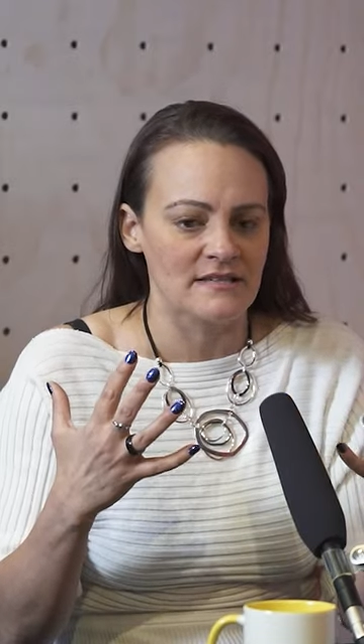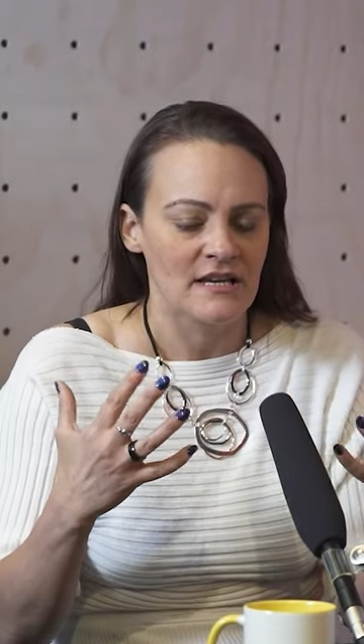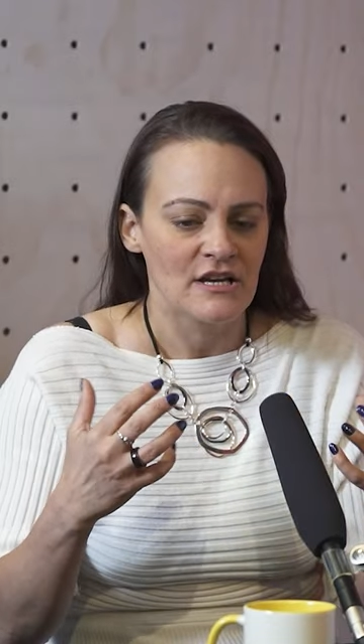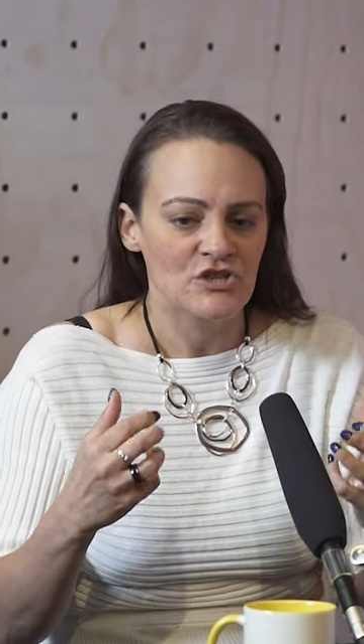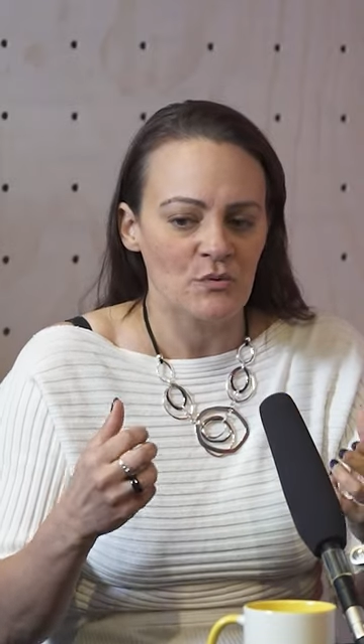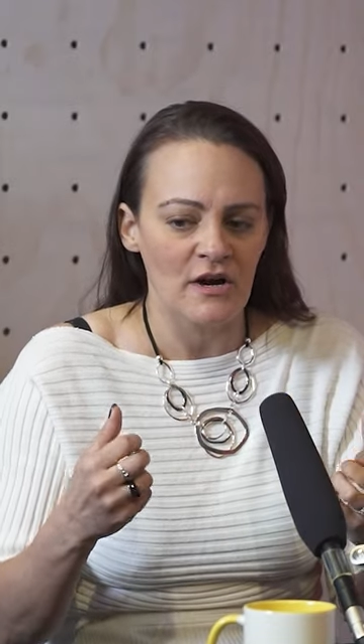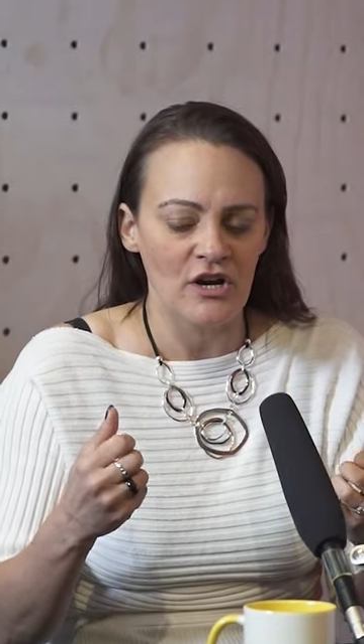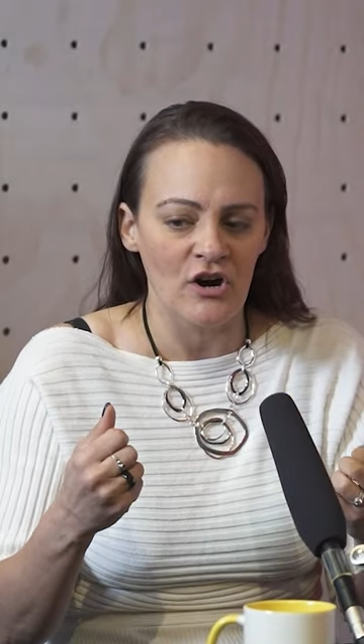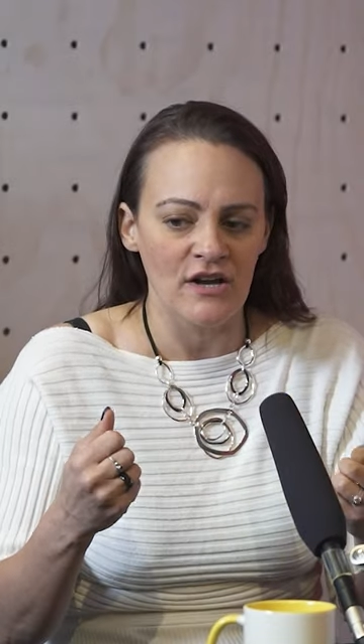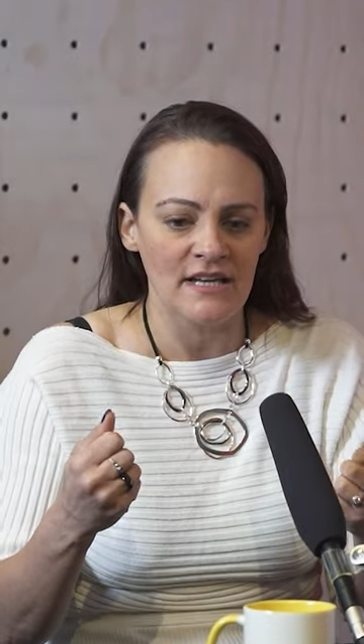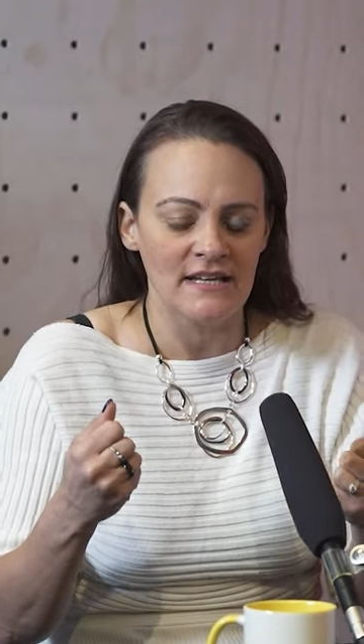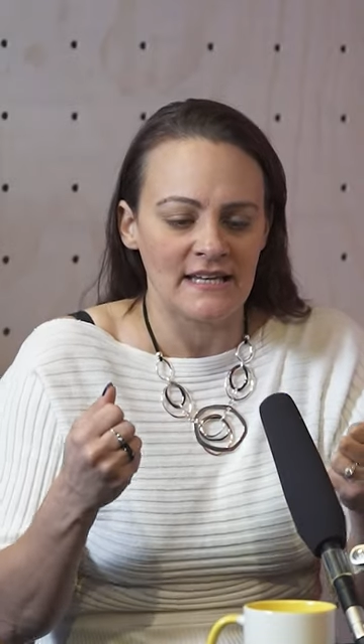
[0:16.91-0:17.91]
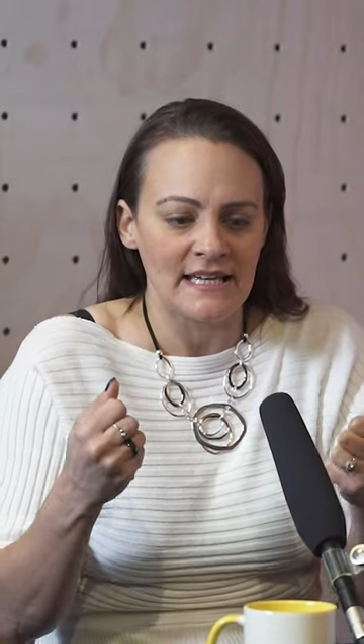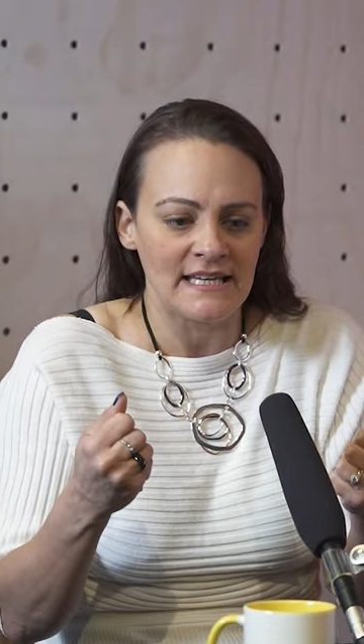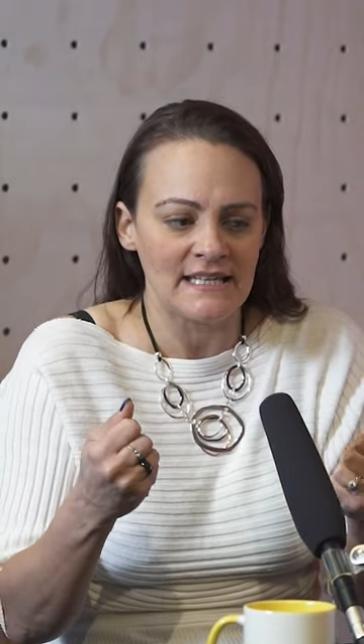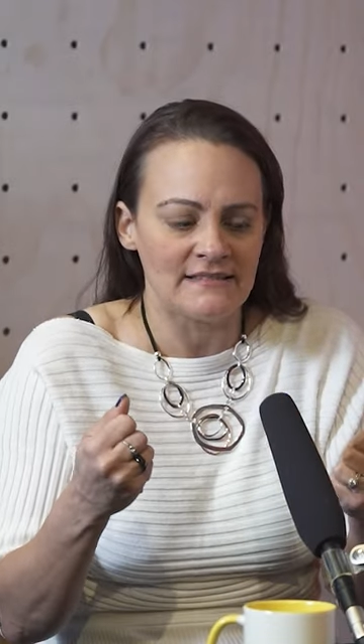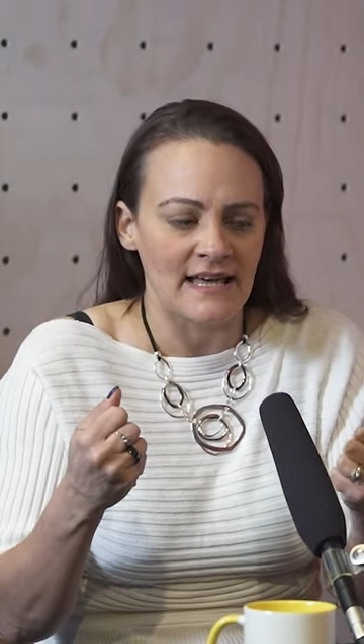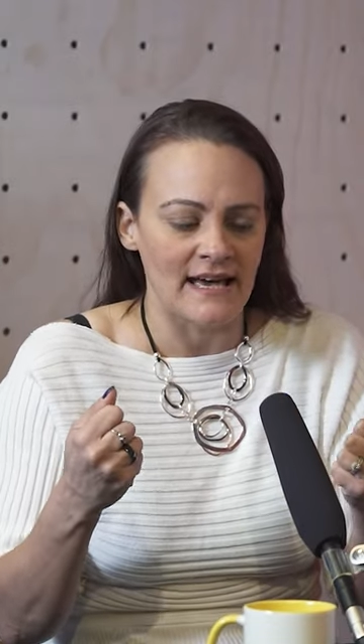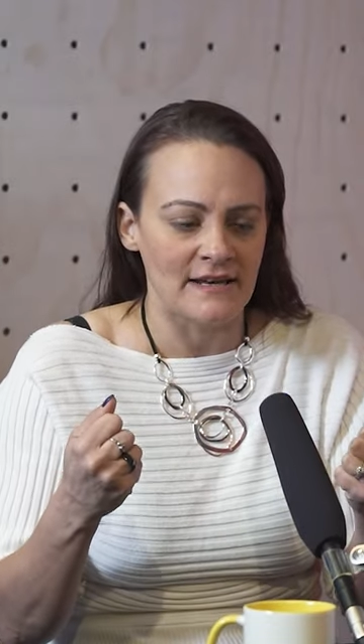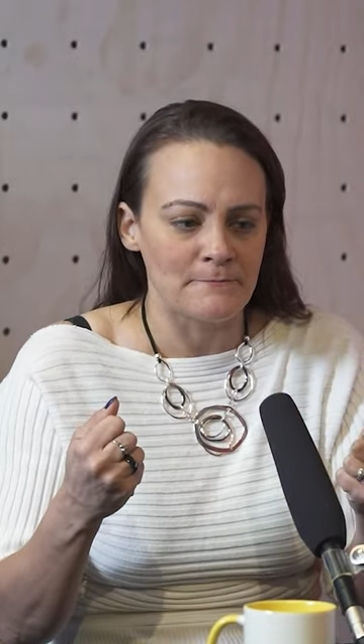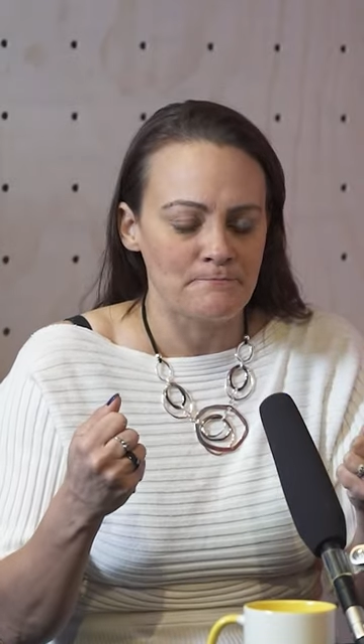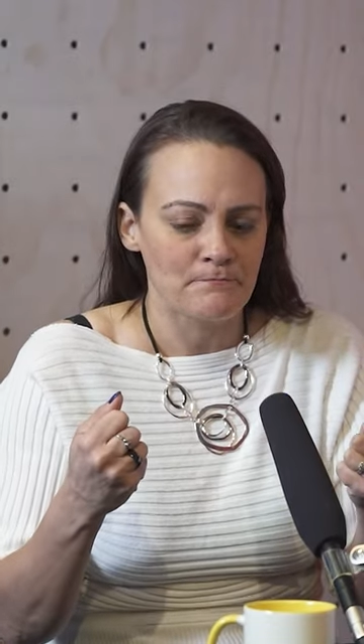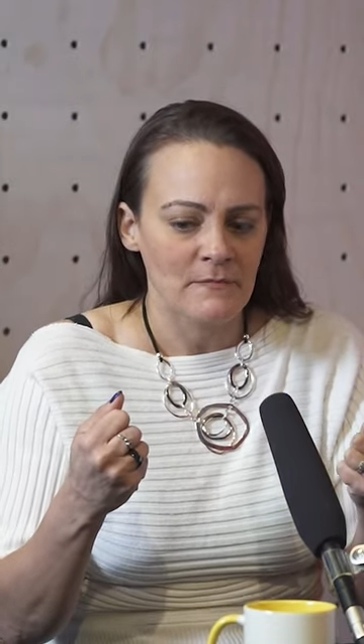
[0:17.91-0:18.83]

Yeah. So I kind of need that